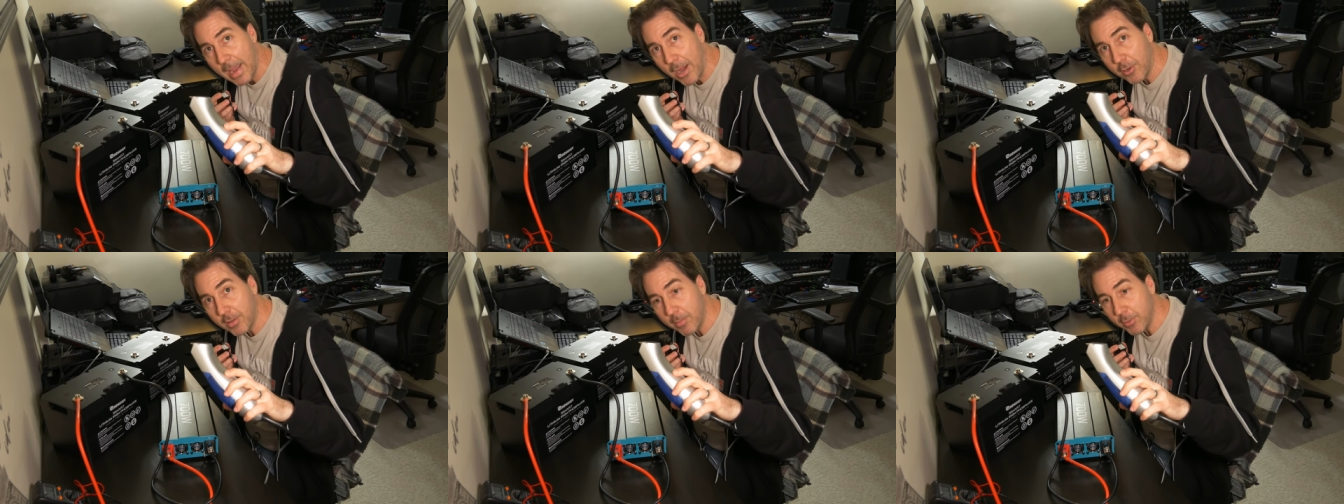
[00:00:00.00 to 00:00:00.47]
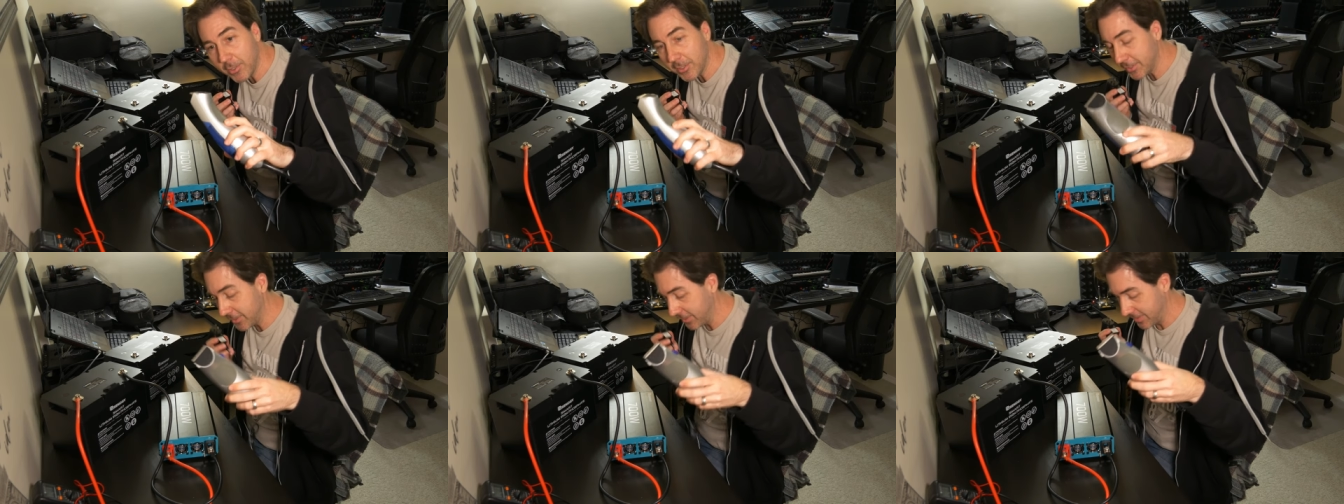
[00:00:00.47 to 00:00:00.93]
Hair
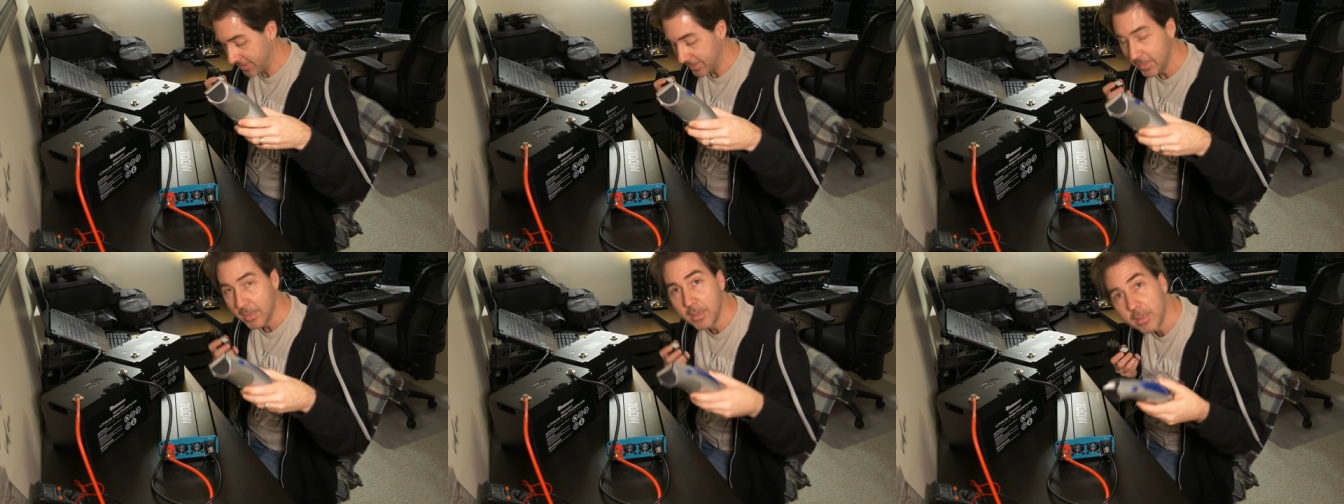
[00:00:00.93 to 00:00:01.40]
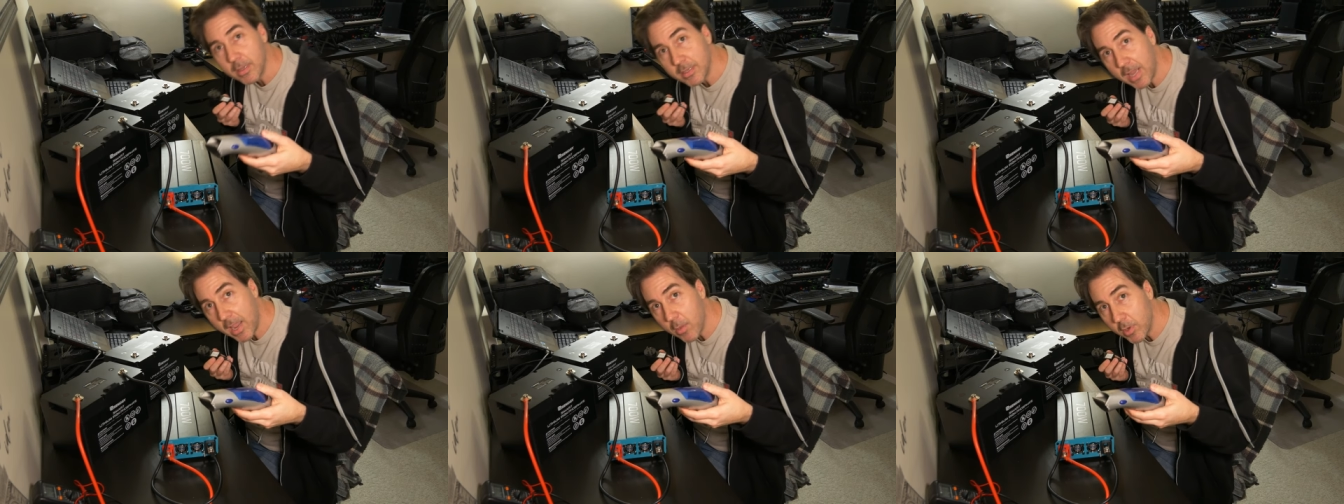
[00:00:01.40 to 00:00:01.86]
clippers.
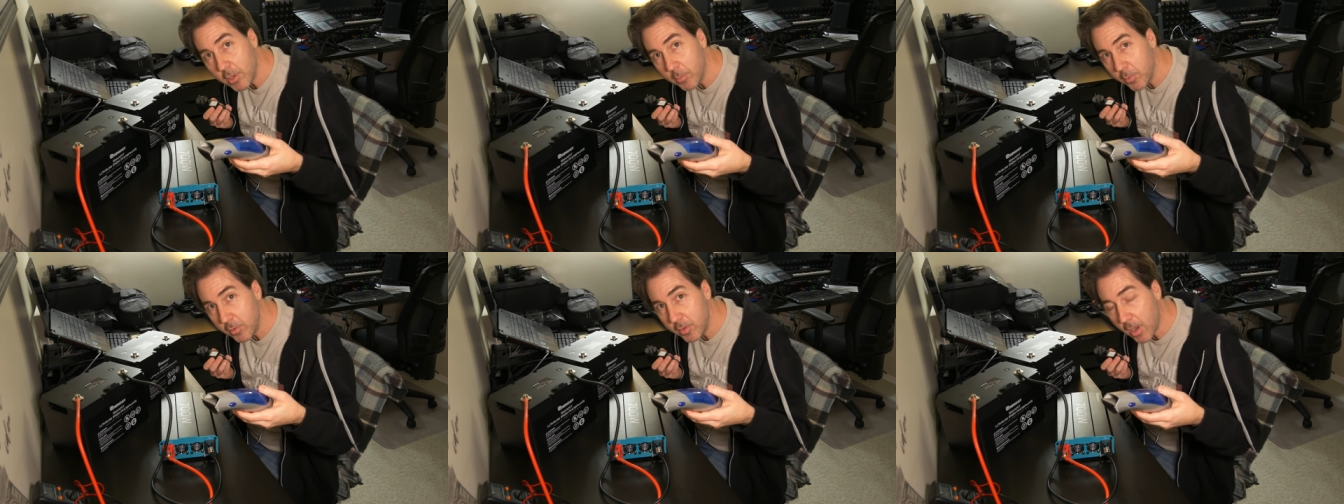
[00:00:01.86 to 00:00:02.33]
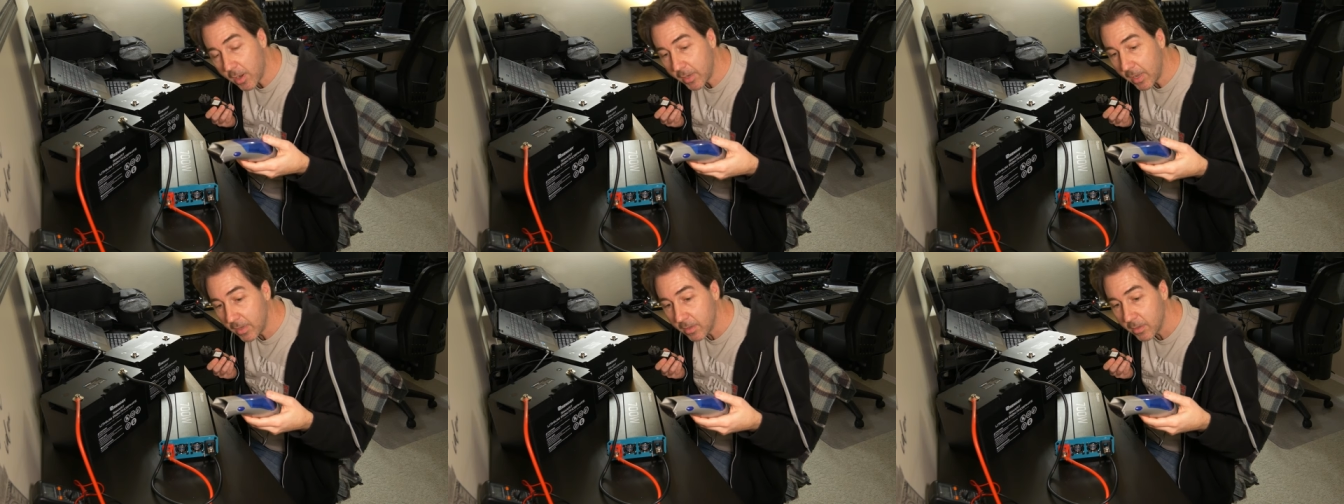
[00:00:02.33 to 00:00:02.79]
Because hey, when you're
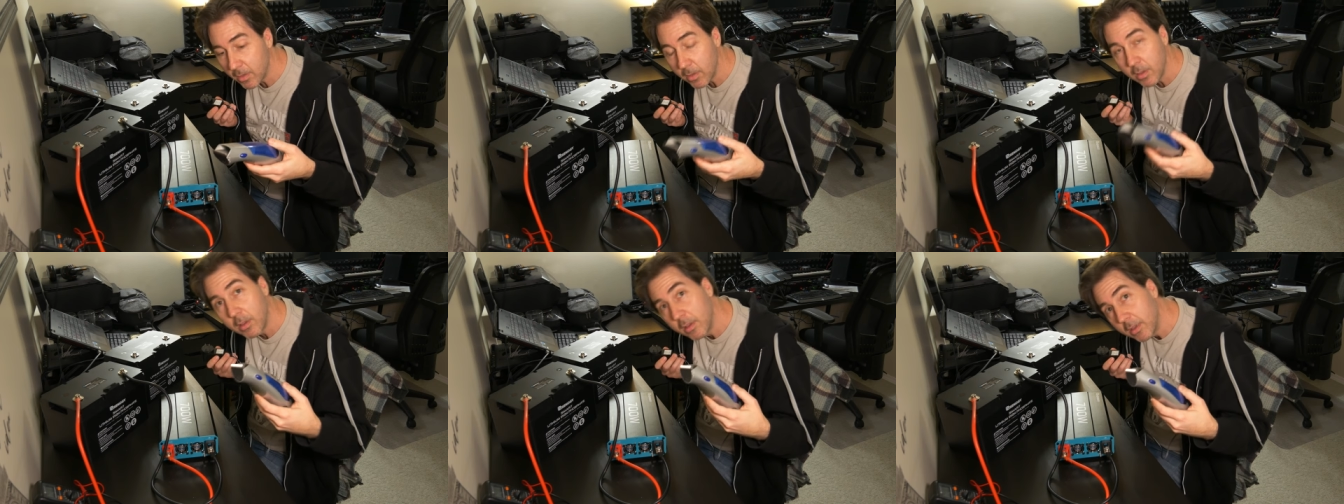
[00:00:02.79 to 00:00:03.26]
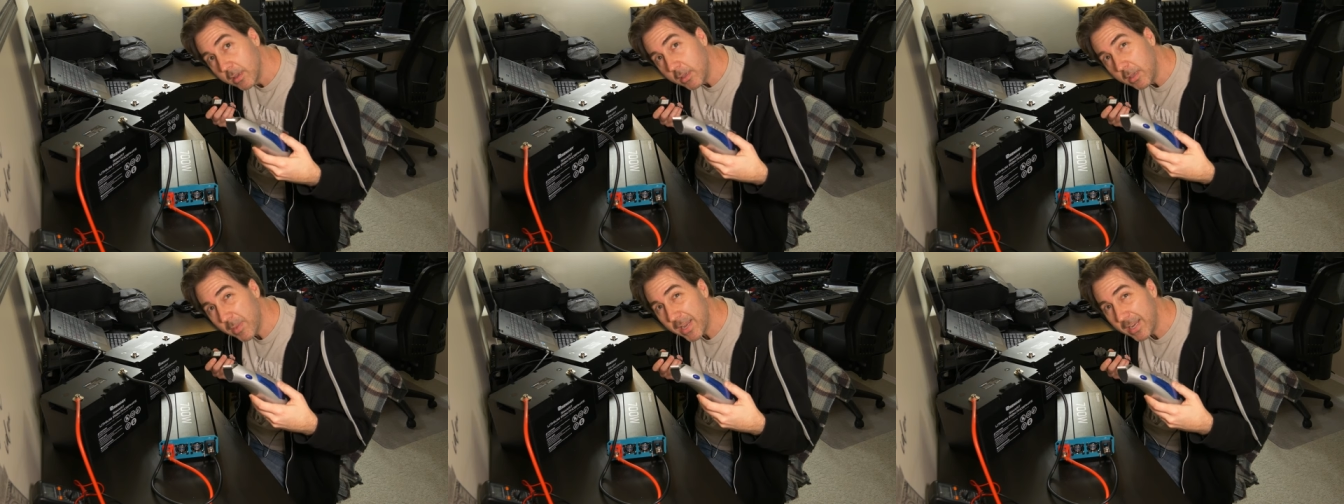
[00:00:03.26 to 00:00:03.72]

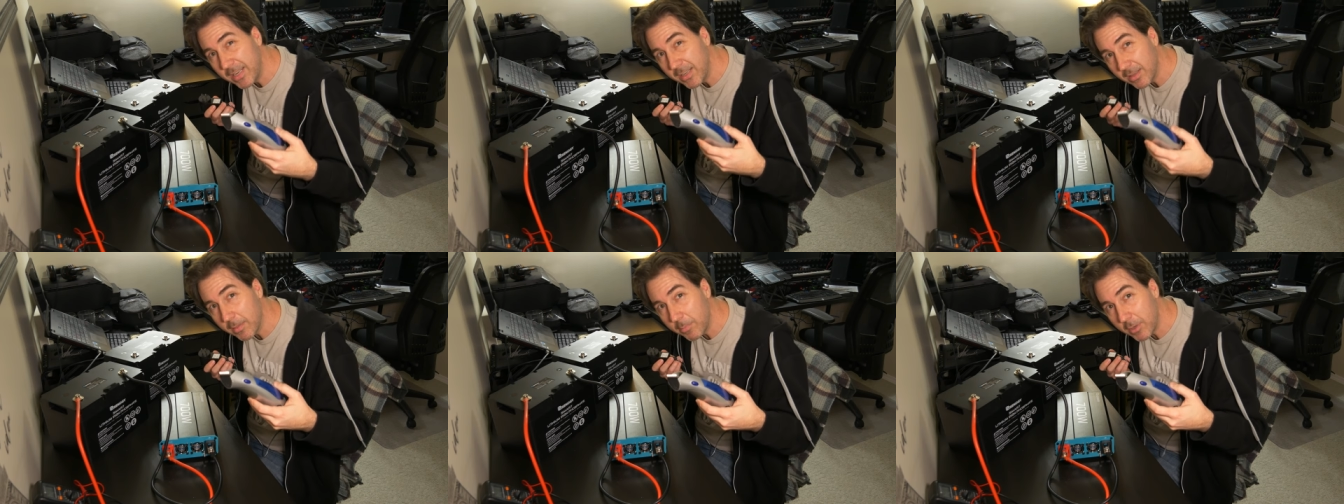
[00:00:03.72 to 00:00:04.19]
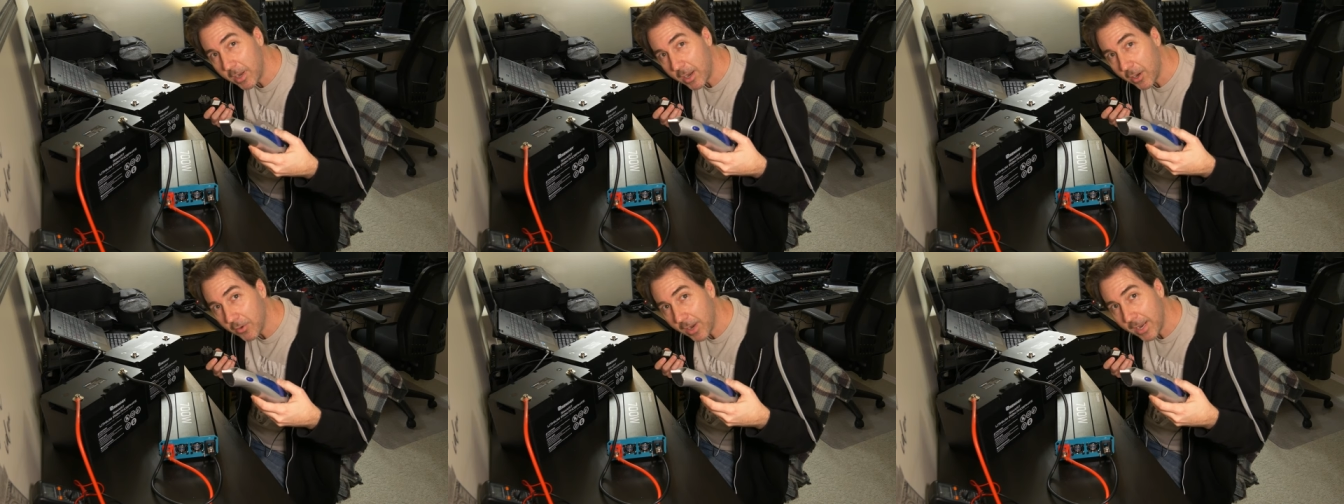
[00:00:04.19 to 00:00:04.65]
boondocking, you might need to clip your
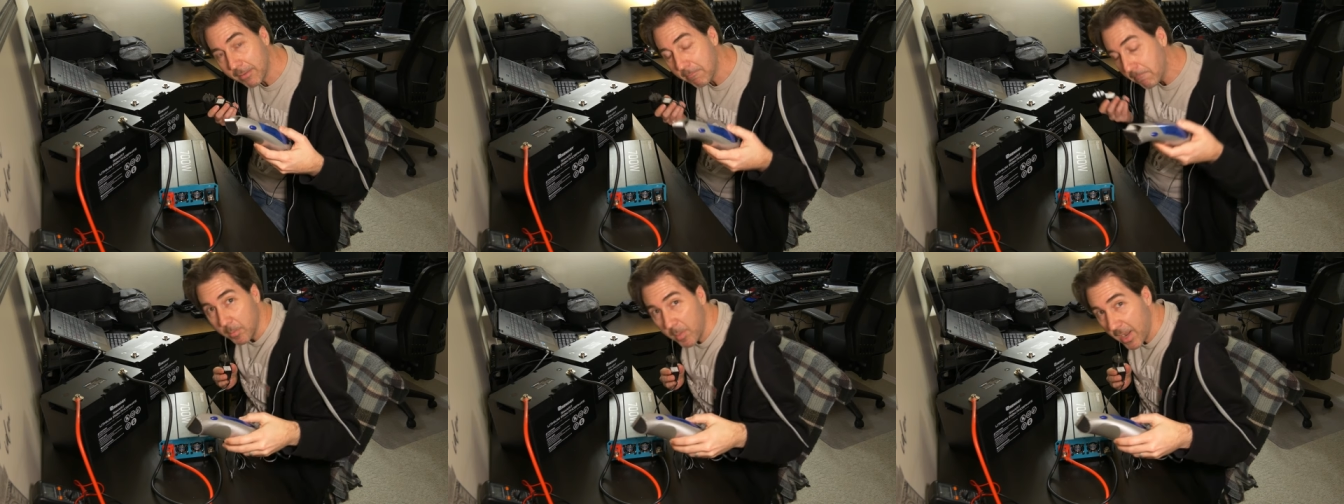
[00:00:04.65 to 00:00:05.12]
hair, right?